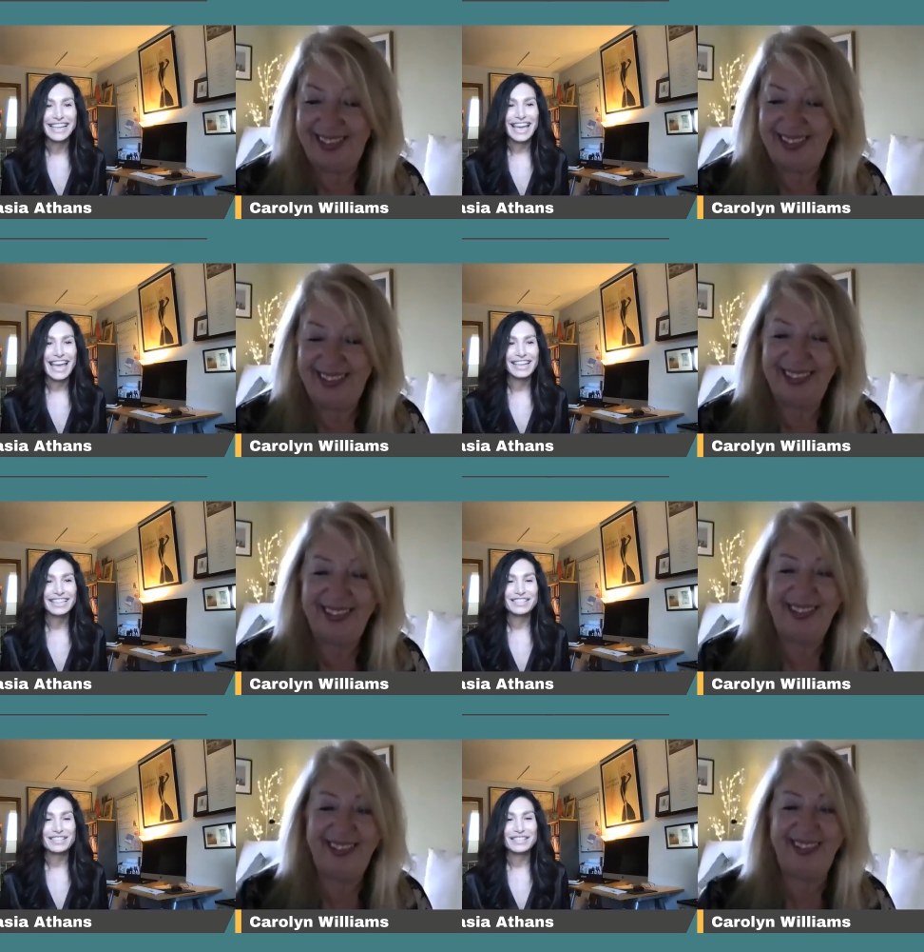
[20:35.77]
Speaker 1: And
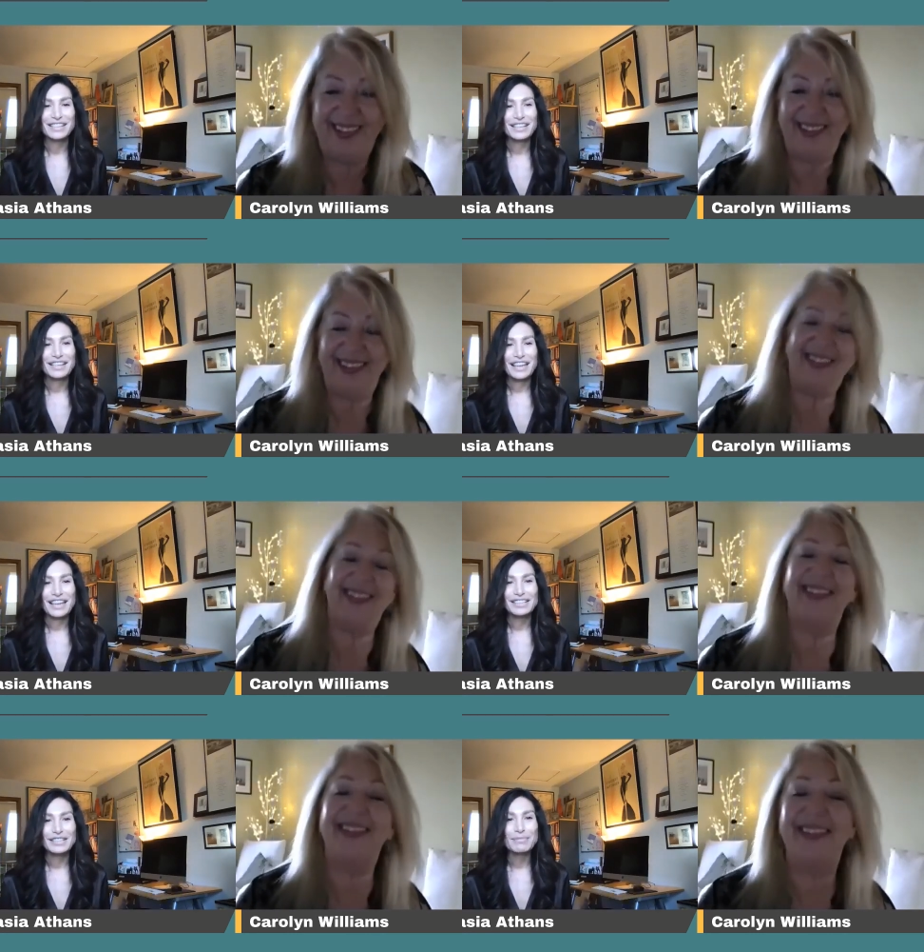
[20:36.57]
it's and
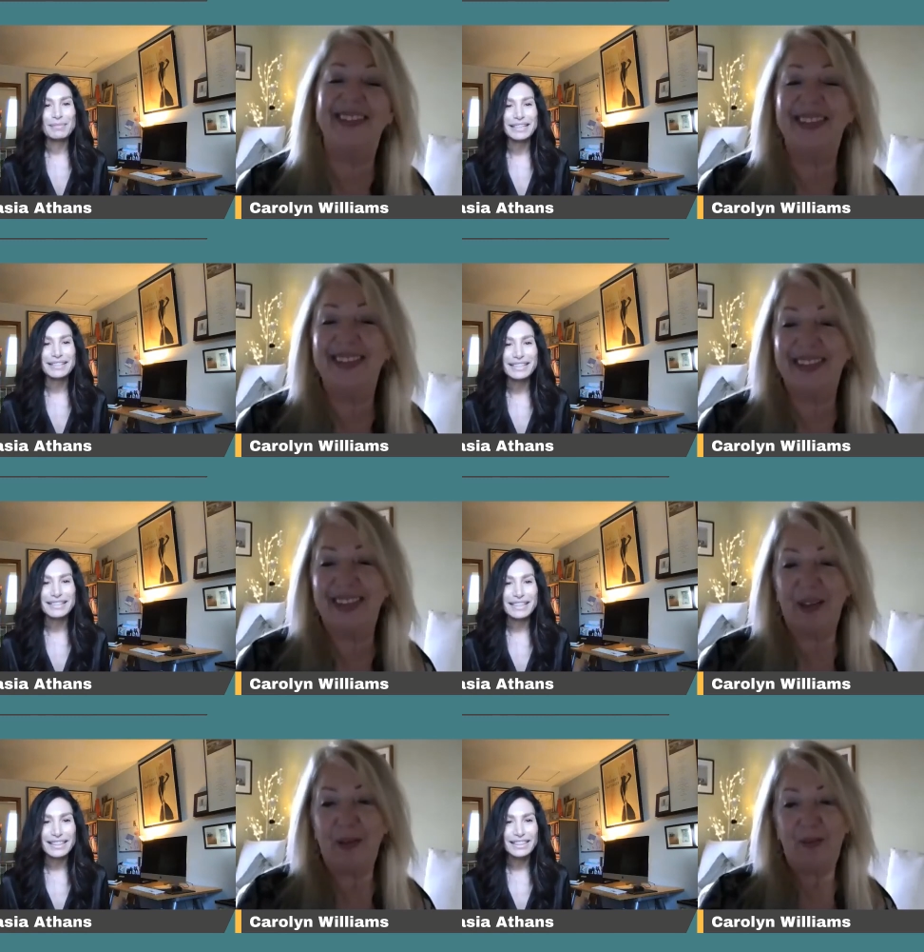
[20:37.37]
it's amazing
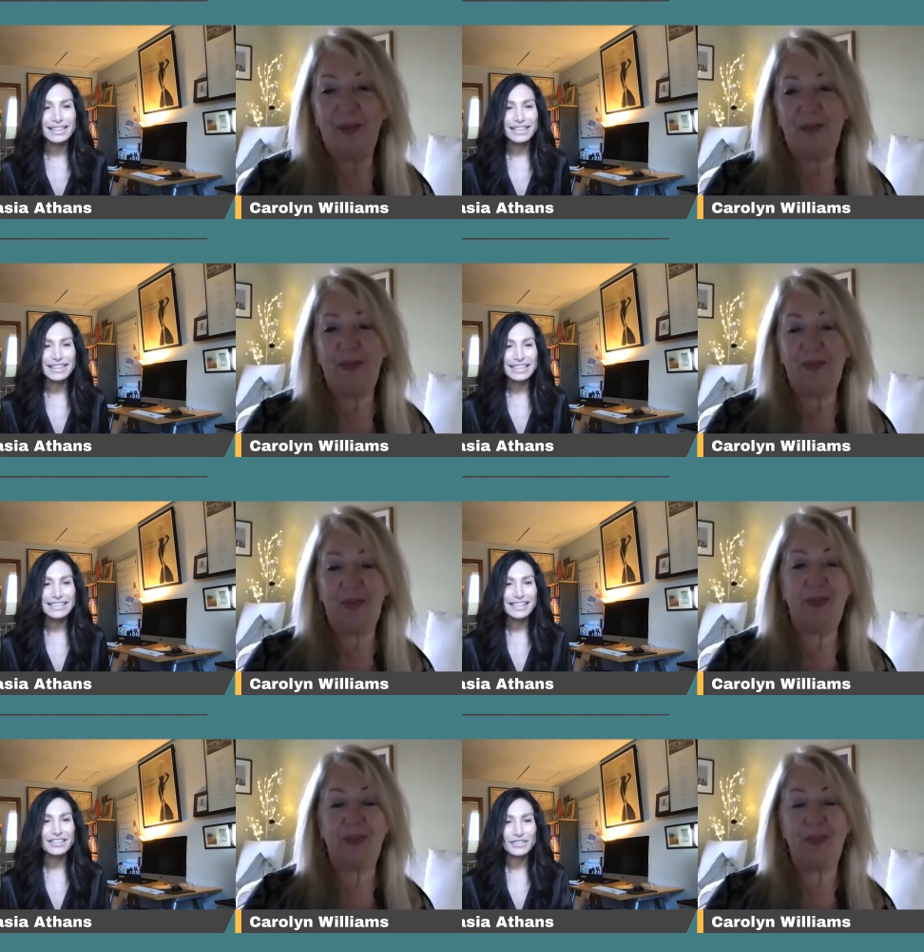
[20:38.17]
that the things
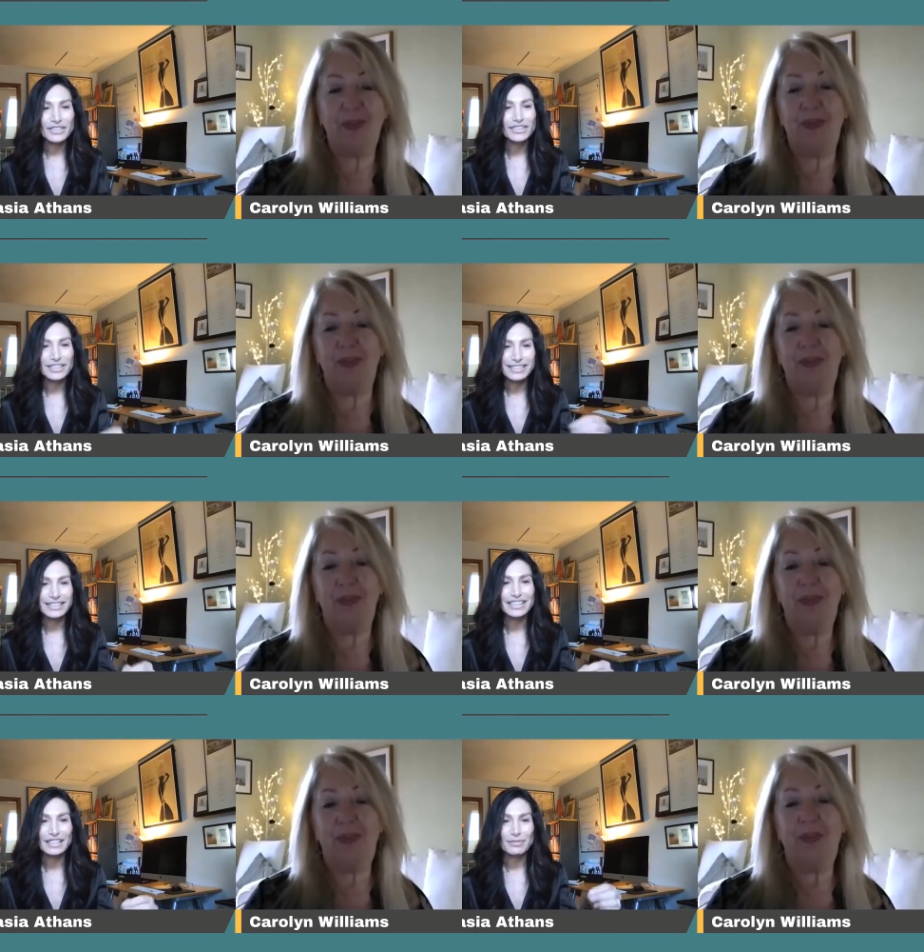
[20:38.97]
that you start to
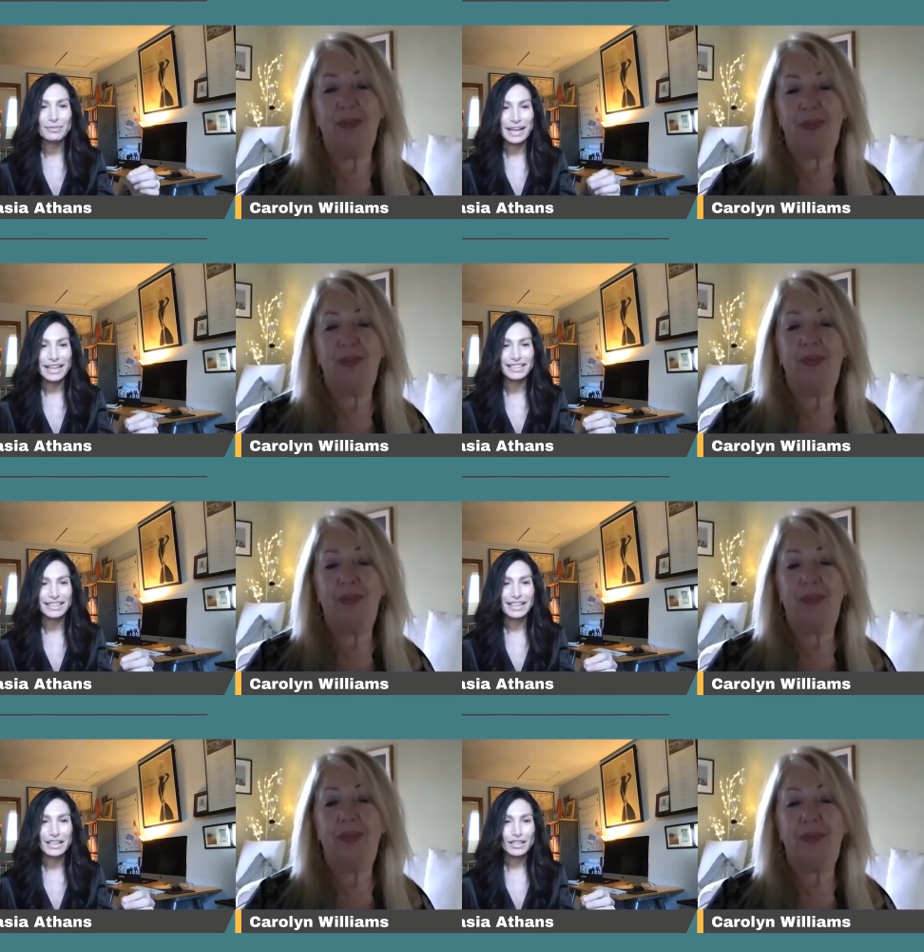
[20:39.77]
see when
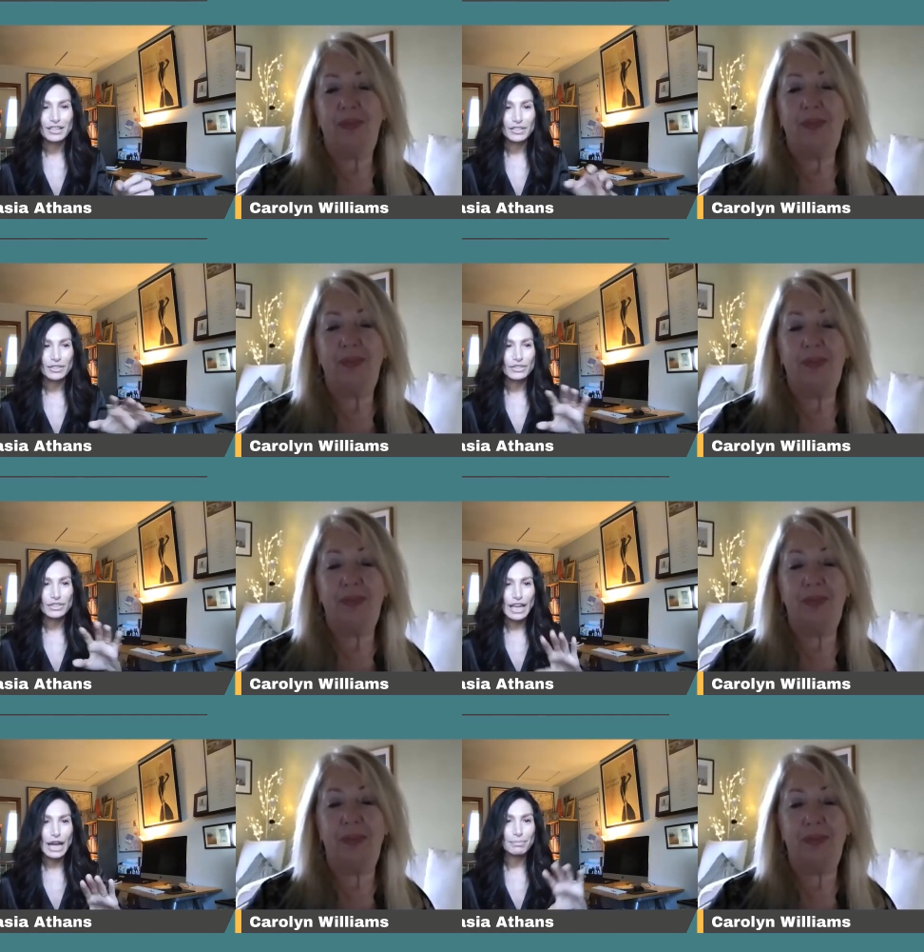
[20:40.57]
you
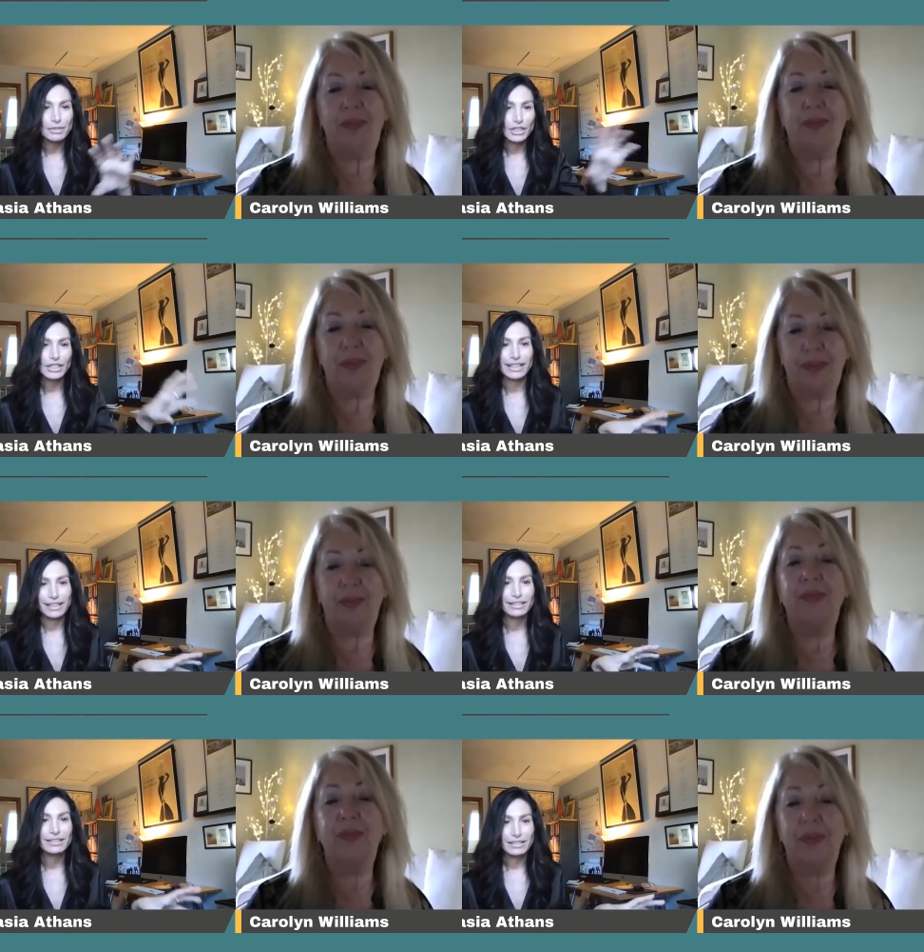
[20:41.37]
stop
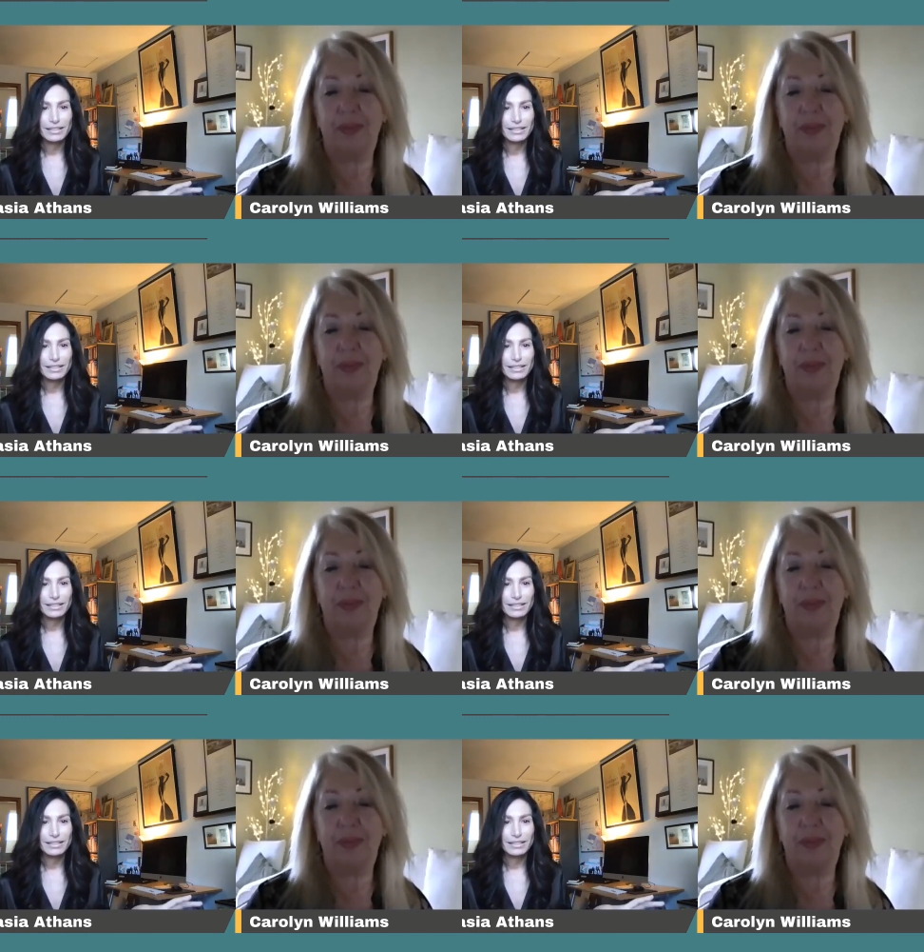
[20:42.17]
looking,